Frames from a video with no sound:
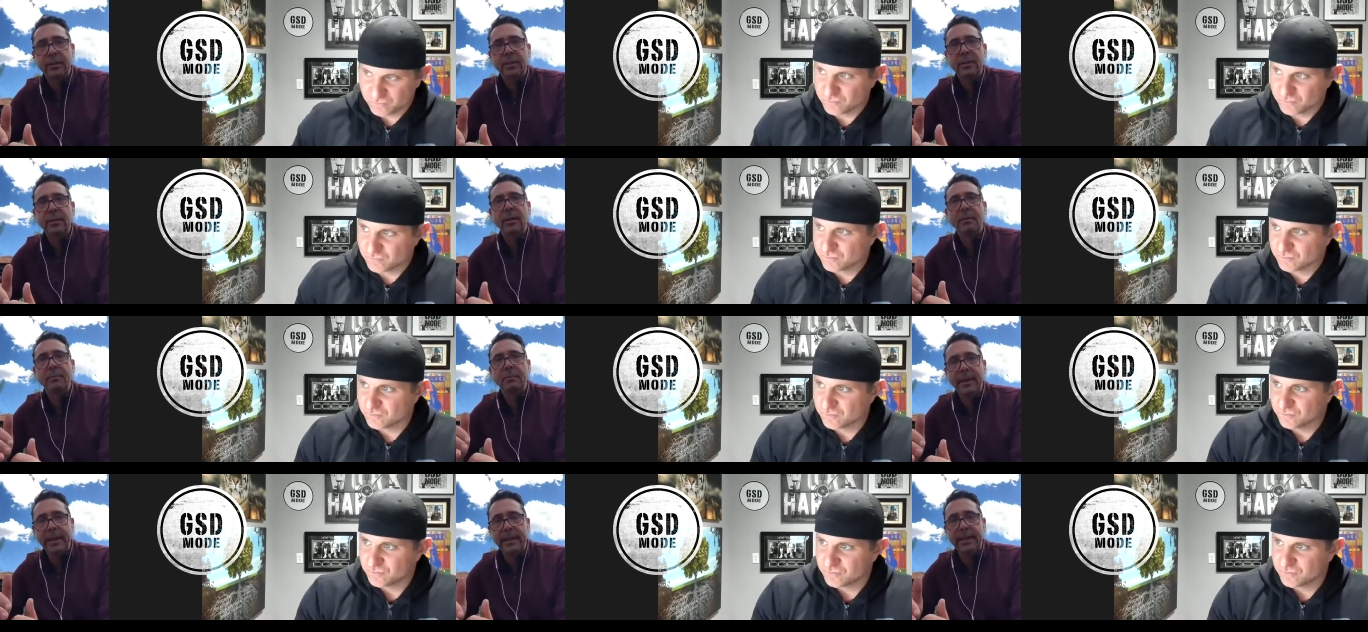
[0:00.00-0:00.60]

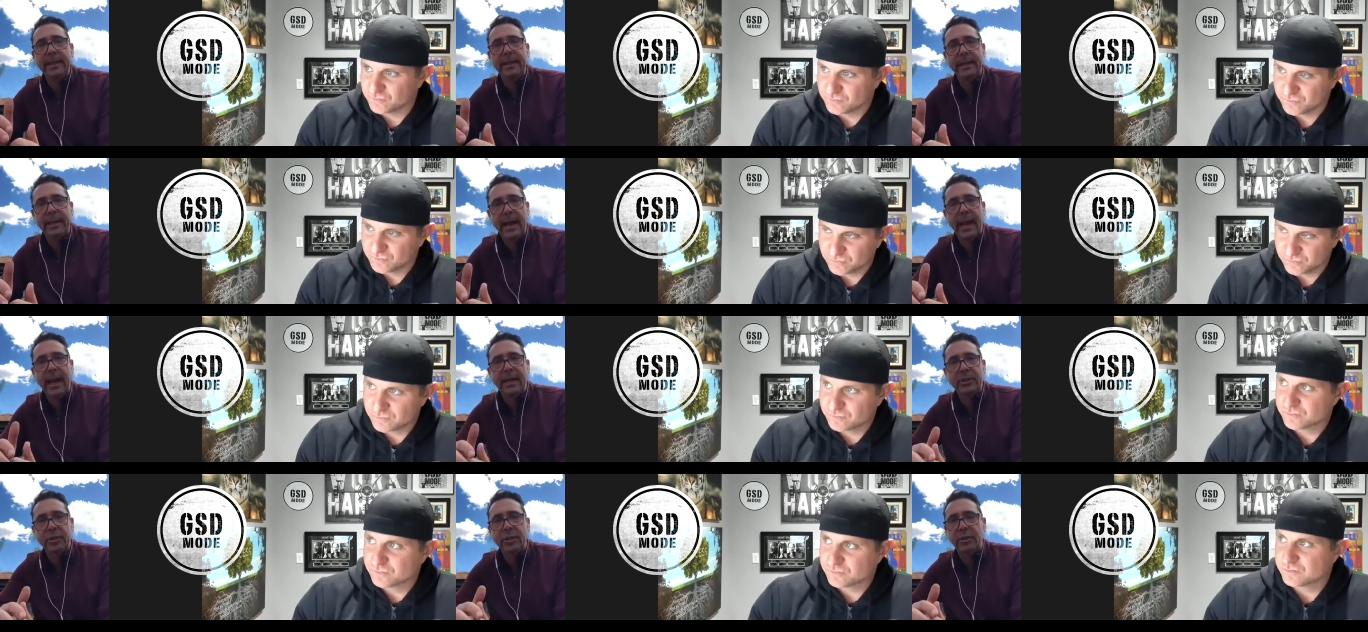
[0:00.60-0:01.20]
Speaker 1: Immediate
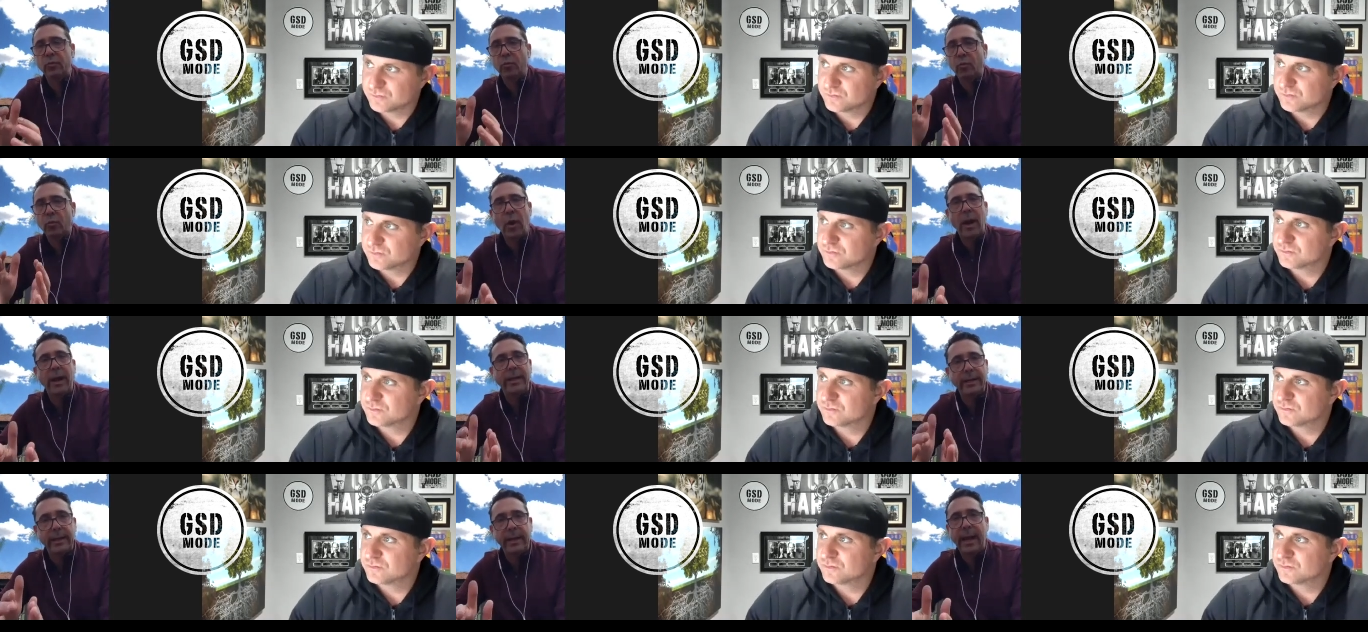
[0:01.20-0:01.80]
action
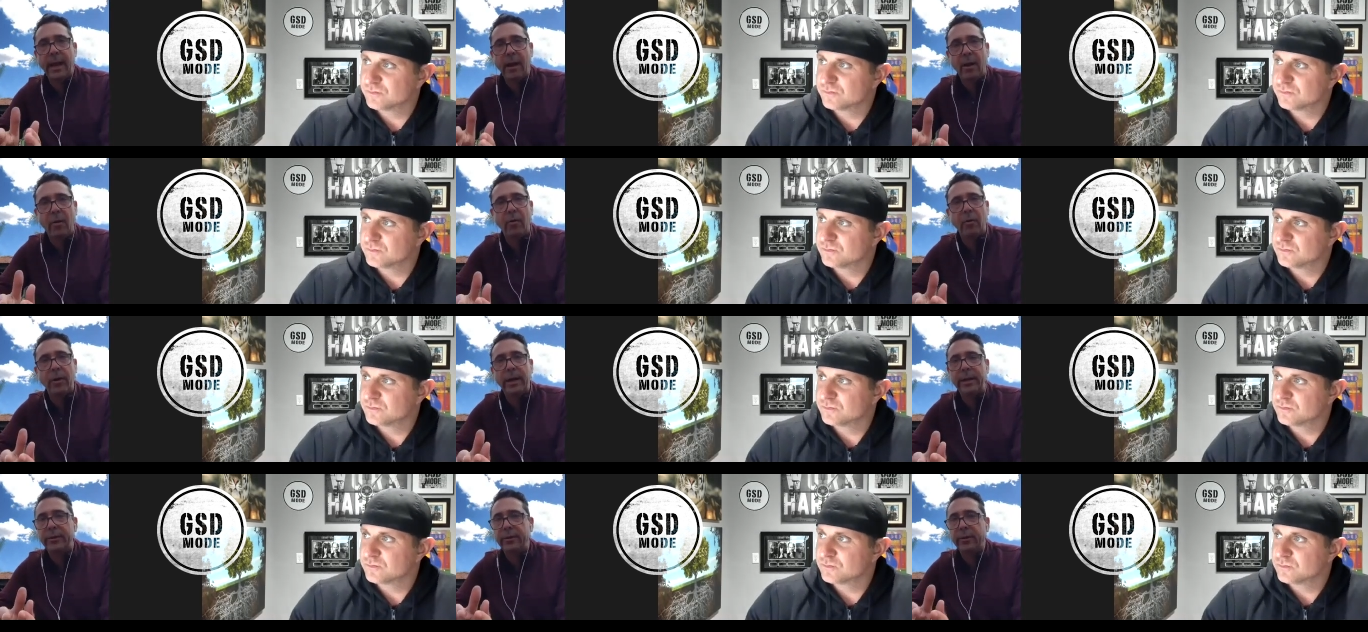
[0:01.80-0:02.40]
right
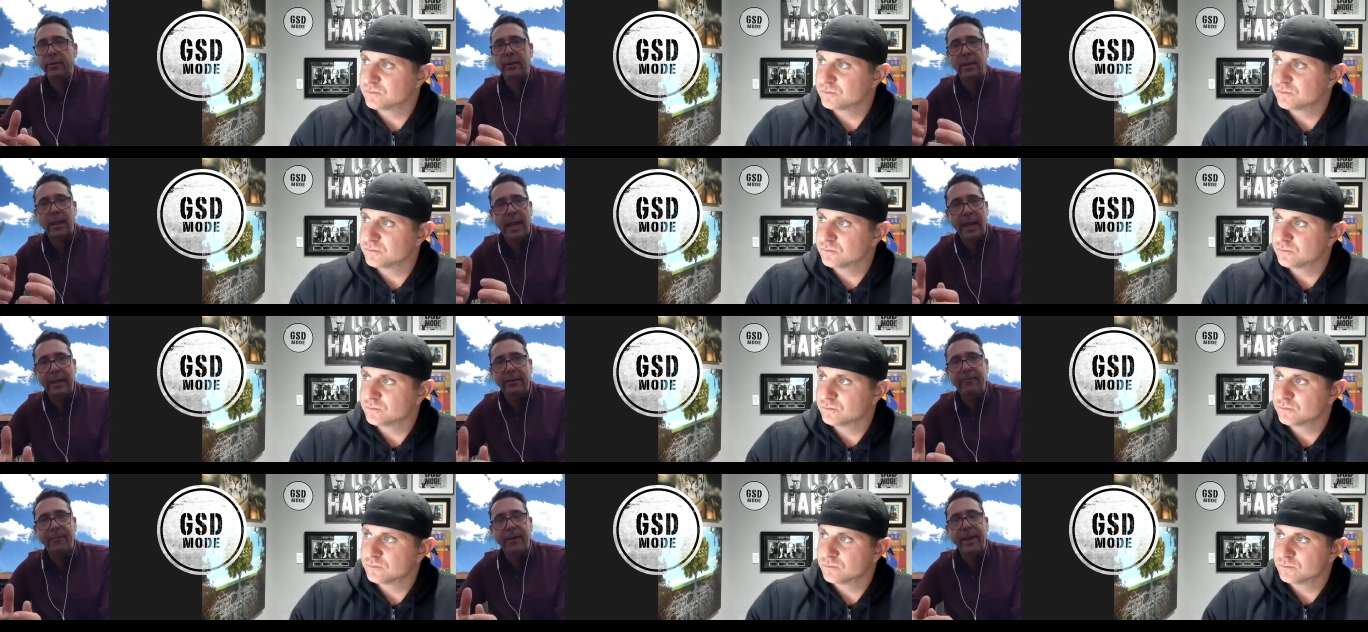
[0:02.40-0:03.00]
now in your
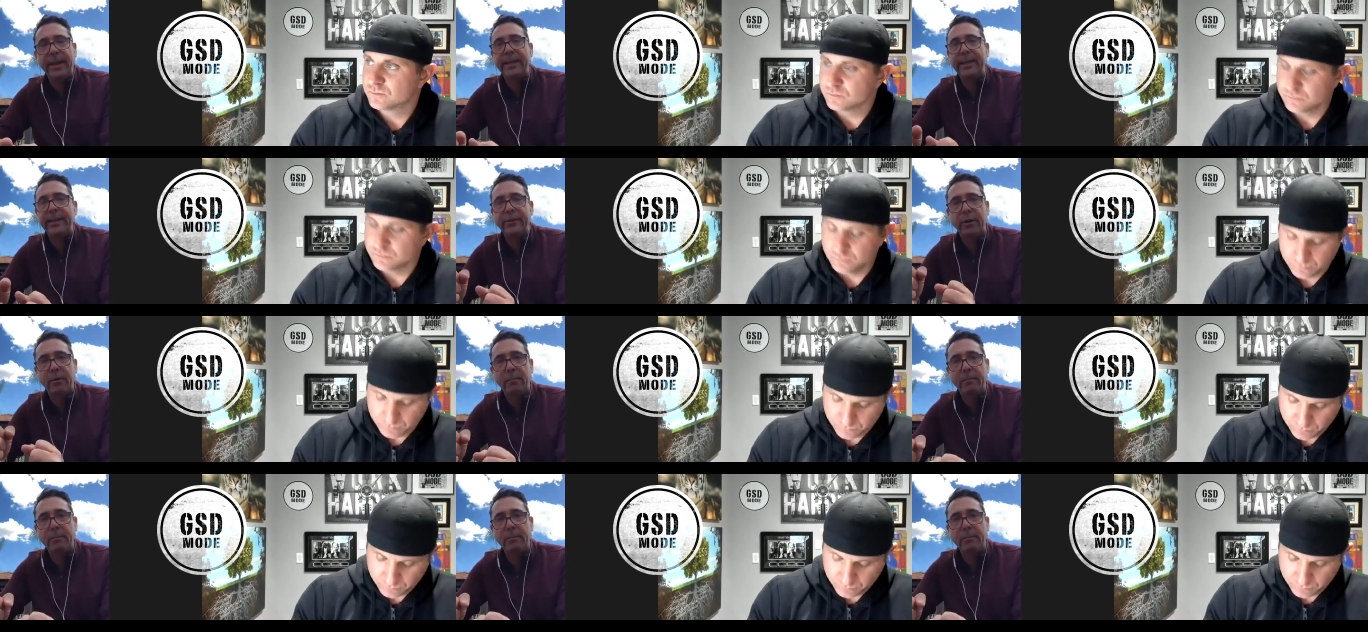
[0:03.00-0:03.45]
life and in your